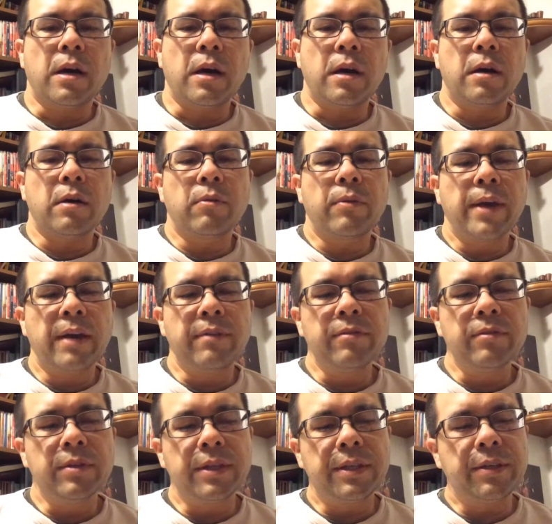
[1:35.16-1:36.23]
Uh, we haven't
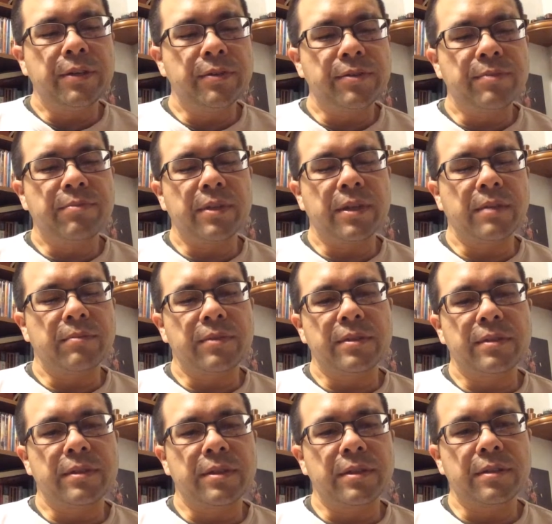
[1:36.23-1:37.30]
really used blimps
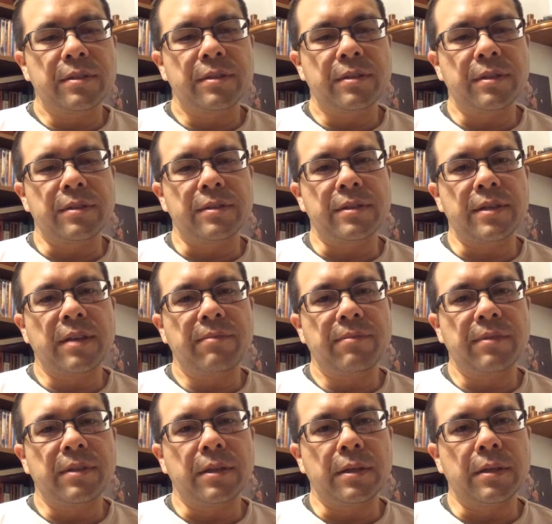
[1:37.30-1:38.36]
since the
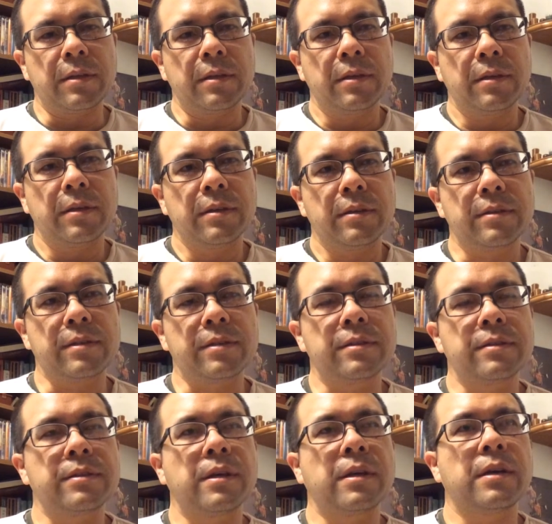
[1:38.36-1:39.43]
Zeppelin,
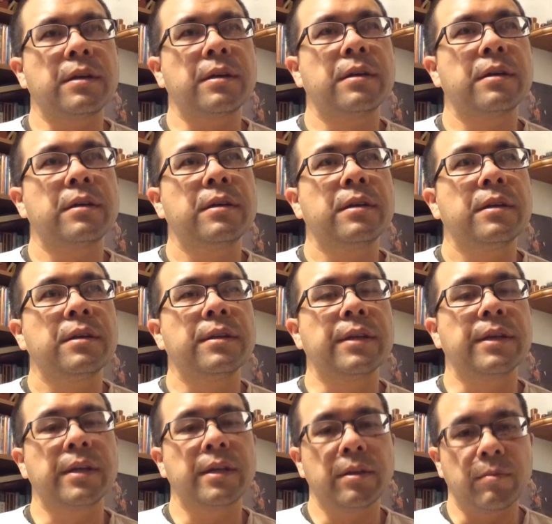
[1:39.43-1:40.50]
since uh,
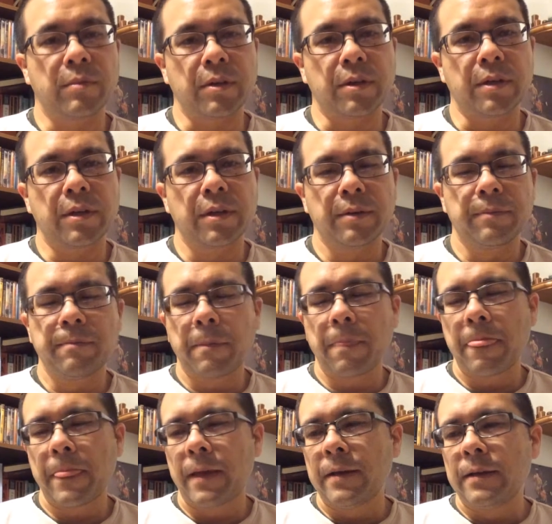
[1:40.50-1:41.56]
the Hindenburg.
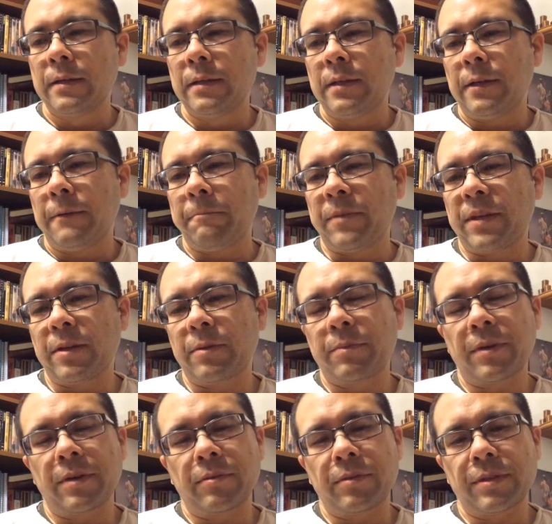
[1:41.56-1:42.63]

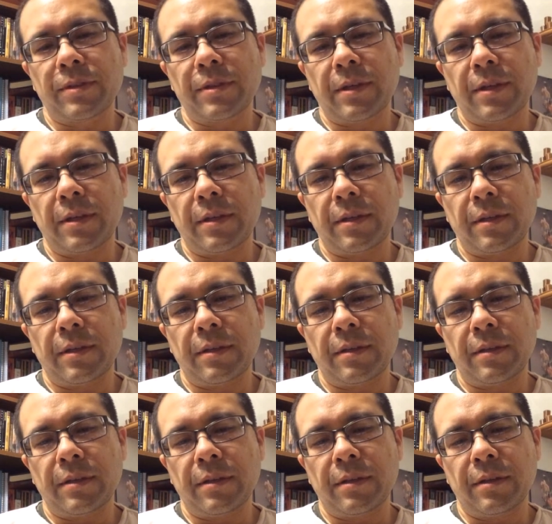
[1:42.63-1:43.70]
Hindenburg was
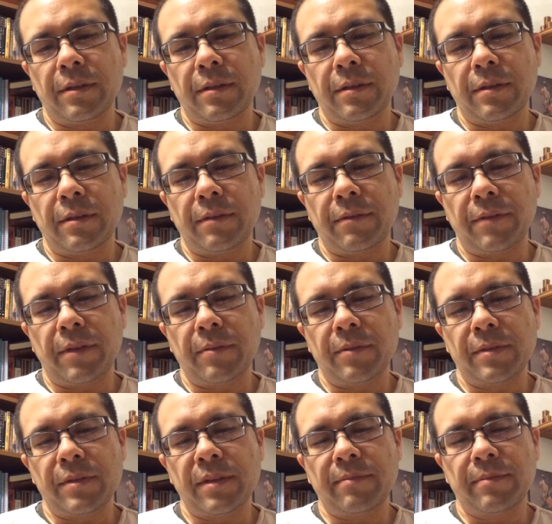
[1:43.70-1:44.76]
uh, the the
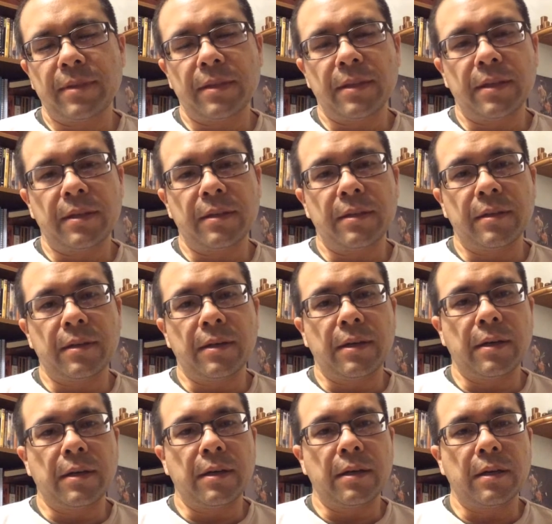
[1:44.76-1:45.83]
famous Zeppelin that
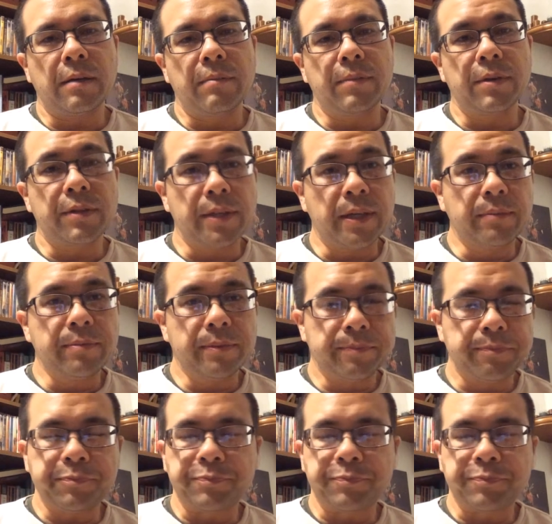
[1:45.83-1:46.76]
uh, burned up.